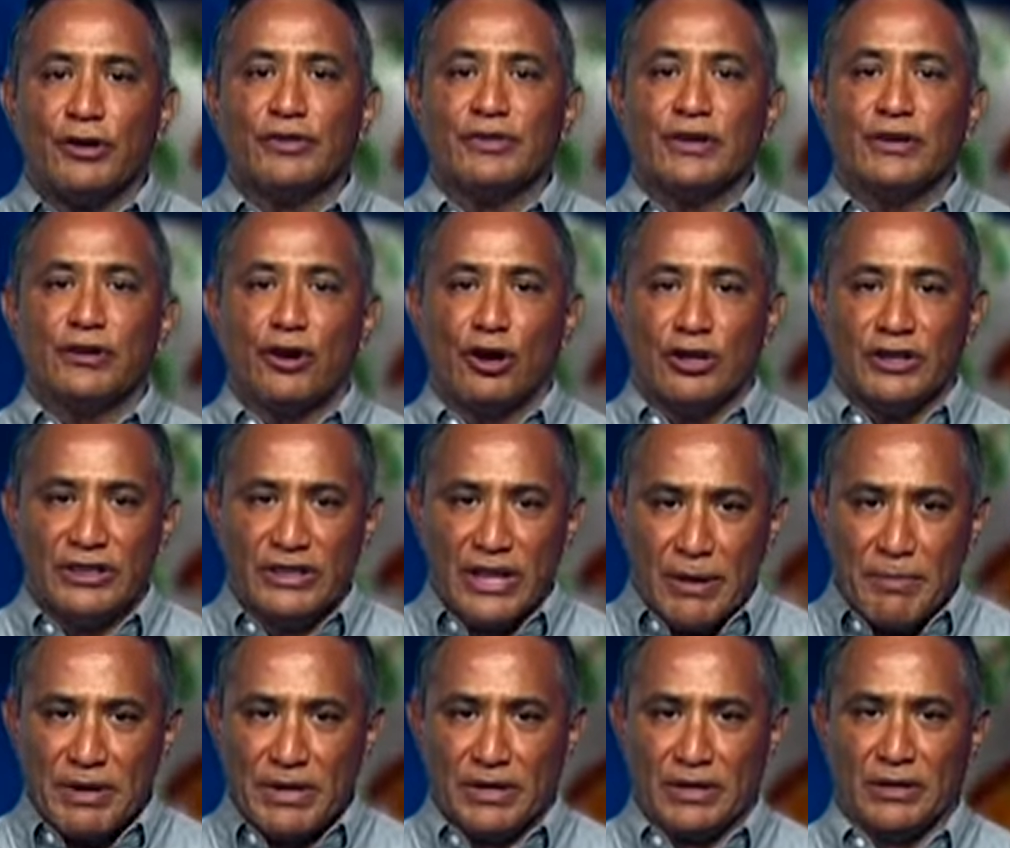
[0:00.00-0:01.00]
in
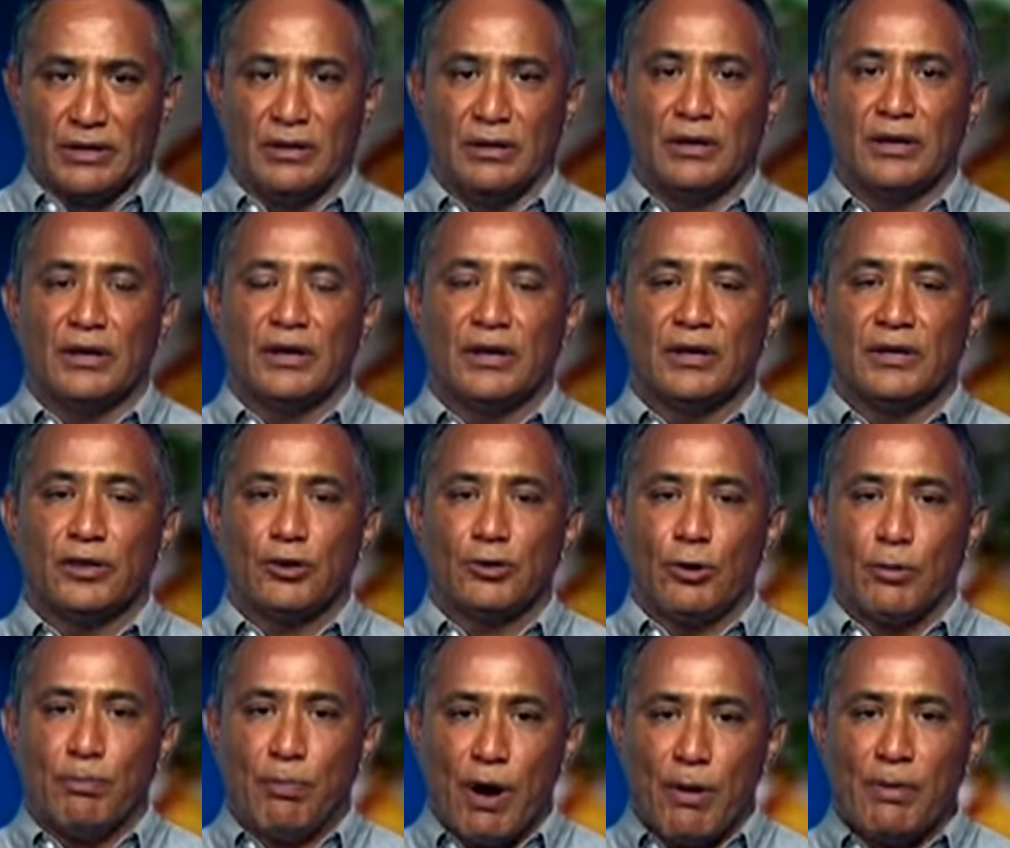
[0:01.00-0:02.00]
condemning the
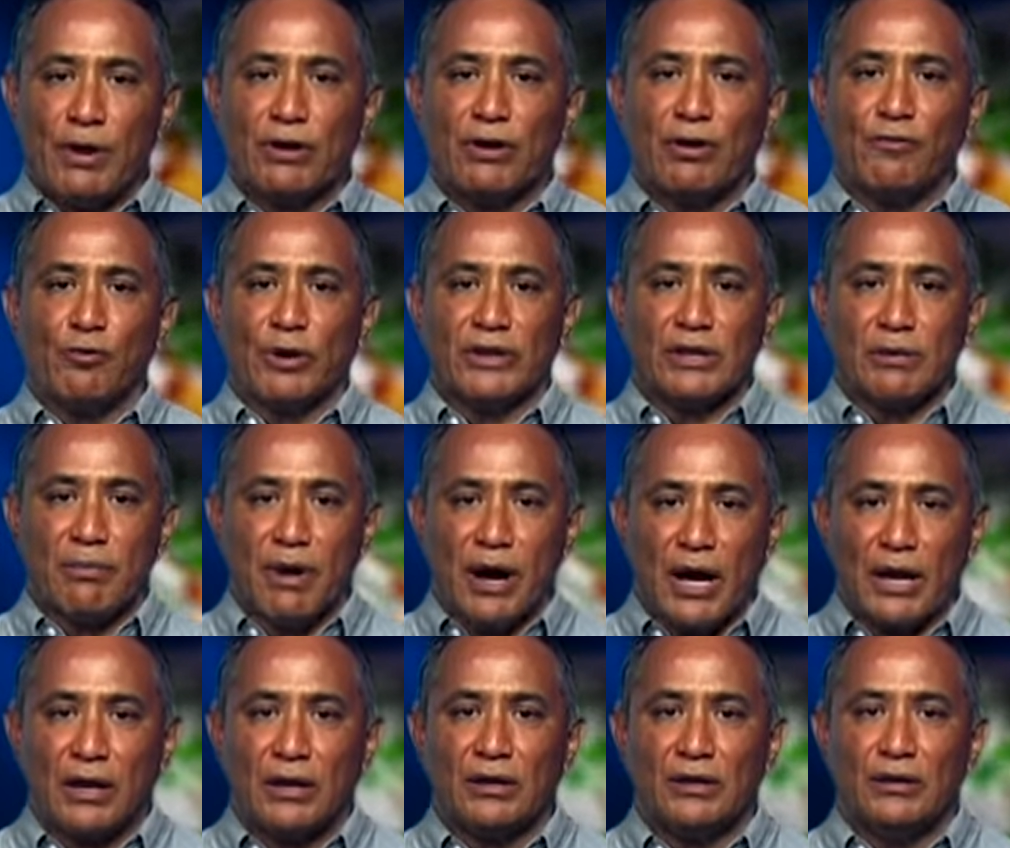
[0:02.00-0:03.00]
Republic of
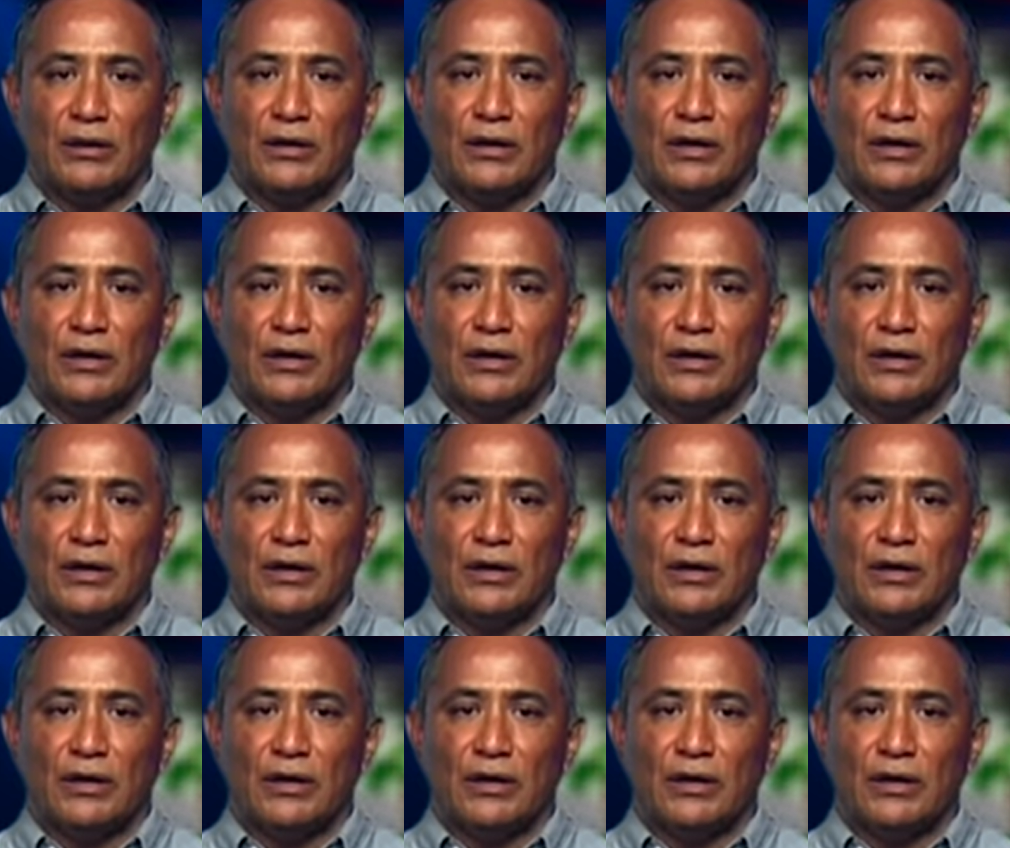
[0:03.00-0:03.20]
Guatemala